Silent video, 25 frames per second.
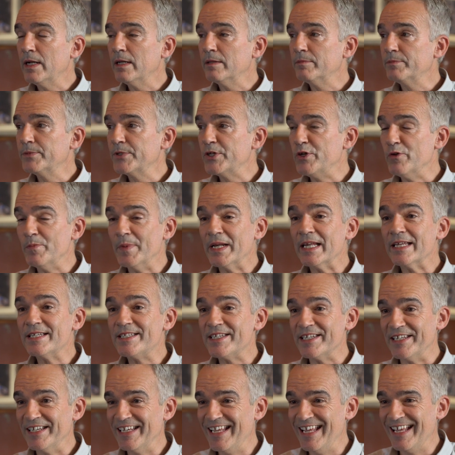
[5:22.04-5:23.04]
Well,
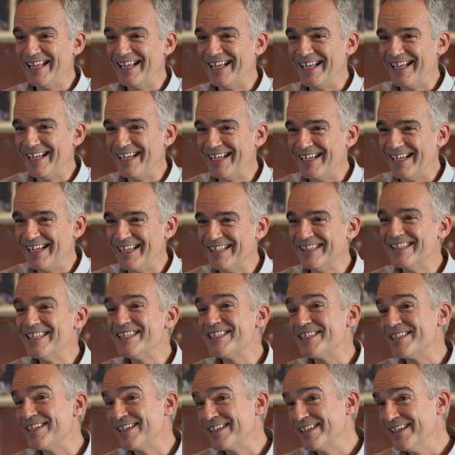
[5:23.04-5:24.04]
humility,
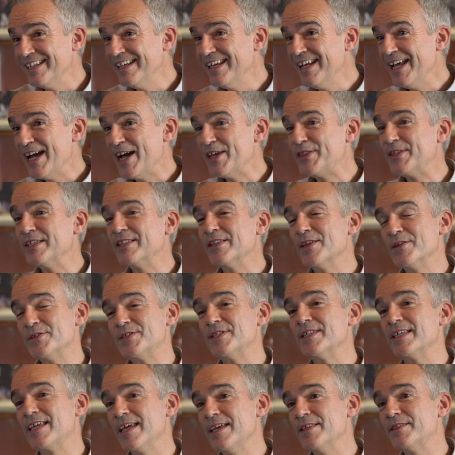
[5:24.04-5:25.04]
listening. I think
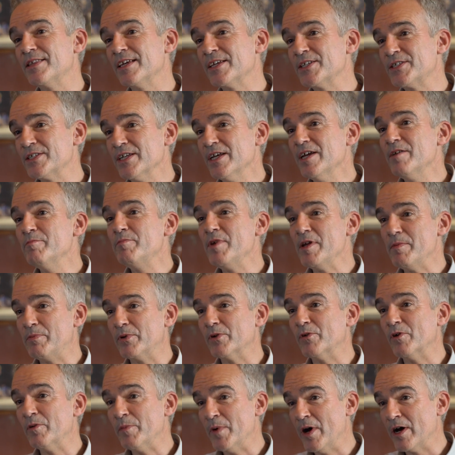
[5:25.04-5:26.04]
those are the key things.
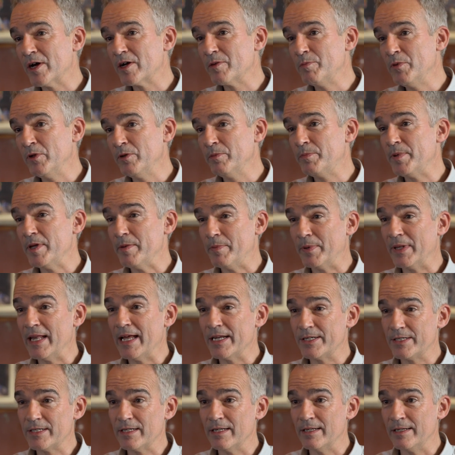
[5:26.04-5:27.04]
People are remarkable. People
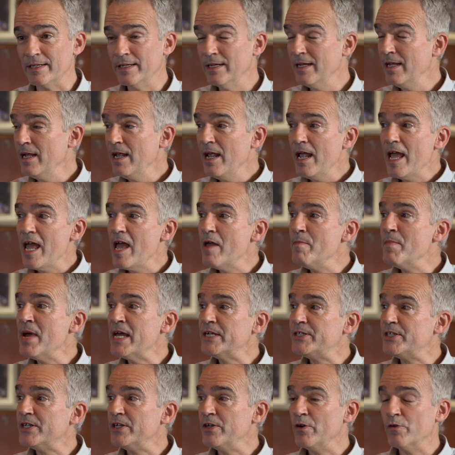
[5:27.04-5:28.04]
actually,
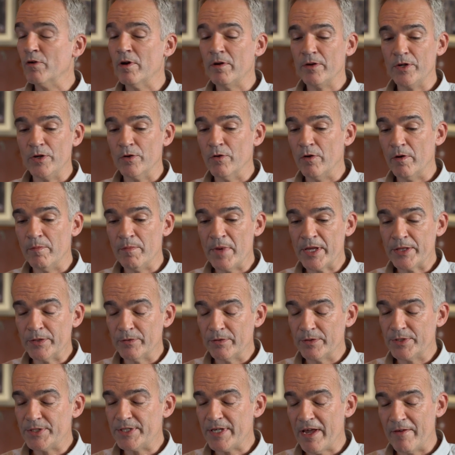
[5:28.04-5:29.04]
imagine you're a
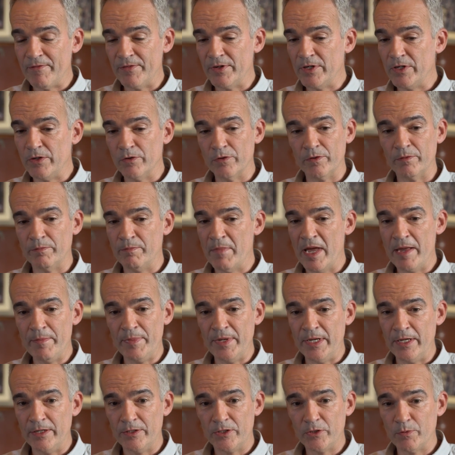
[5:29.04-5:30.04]
mother of seven, you're
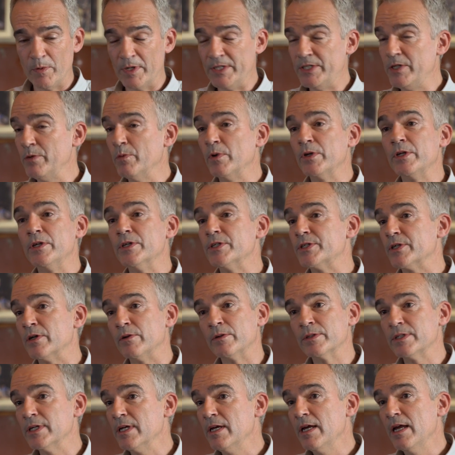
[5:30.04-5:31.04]
maybe 21 years
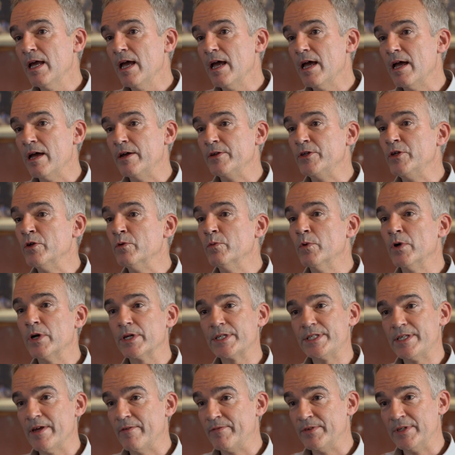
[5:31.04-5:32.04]
old, you
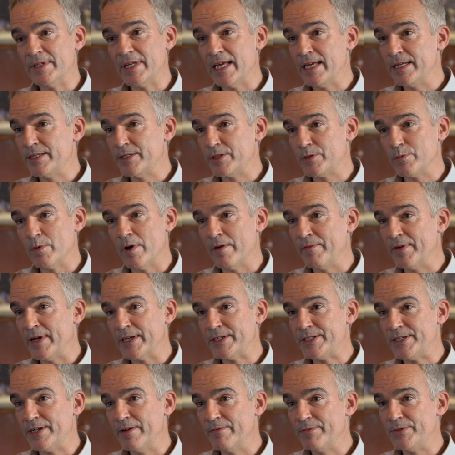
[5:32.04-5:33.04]
work 7 days,
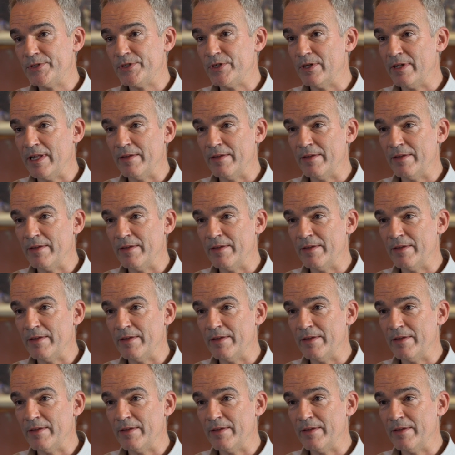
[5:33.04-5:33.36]
12-hour shifts,